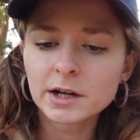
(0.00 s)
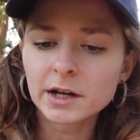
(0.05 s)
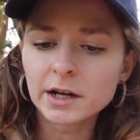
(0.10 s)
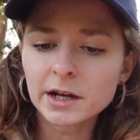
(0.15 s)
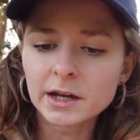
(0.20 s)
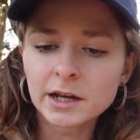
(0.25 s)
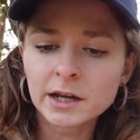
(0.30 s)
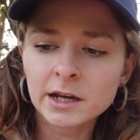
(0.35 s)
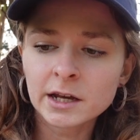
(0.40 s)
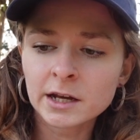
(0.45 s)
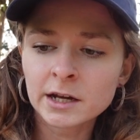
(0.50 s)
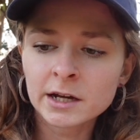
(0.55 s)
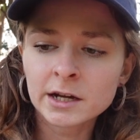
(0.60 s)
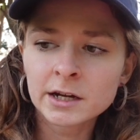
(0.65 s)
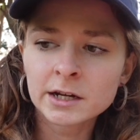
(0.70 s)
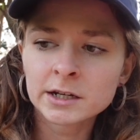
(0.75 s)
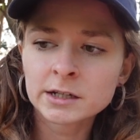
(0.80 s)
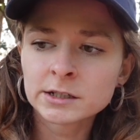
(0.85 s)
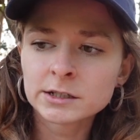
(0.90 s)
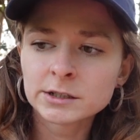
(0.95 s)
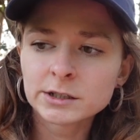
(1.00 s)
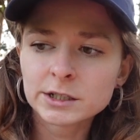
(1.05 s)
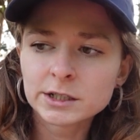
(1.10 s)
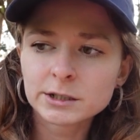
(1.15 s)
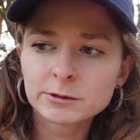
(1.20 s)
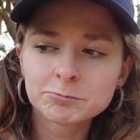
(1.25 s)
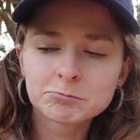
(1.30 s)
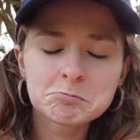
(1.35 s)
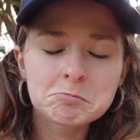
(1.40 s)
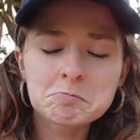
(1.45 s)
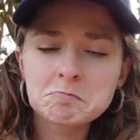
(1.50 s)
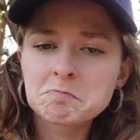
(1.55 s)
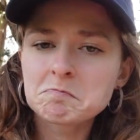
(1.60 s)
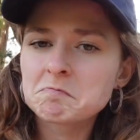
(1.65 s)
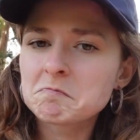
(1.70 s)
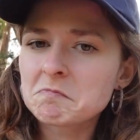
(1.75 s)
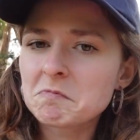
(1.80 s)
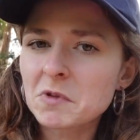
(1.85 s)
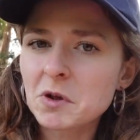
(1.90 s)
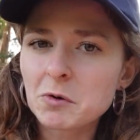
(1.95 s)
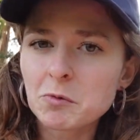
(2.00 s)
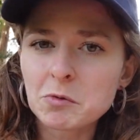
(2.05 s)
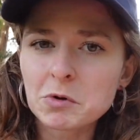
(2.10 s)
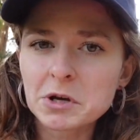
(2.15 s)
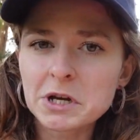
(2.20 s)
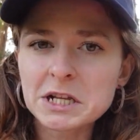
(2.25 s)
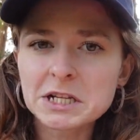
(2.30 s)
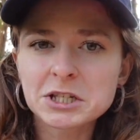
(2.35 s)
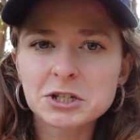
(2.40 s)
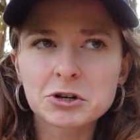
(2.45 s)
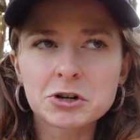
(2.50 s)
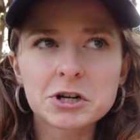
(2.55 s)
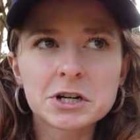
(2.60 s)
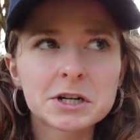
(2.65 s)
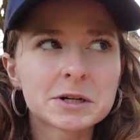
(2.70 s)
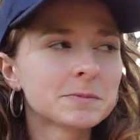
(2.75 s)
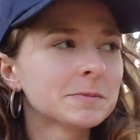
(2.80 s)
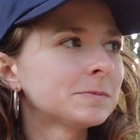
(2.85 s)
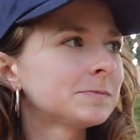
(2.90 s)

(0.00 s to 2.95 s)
And we'll get started.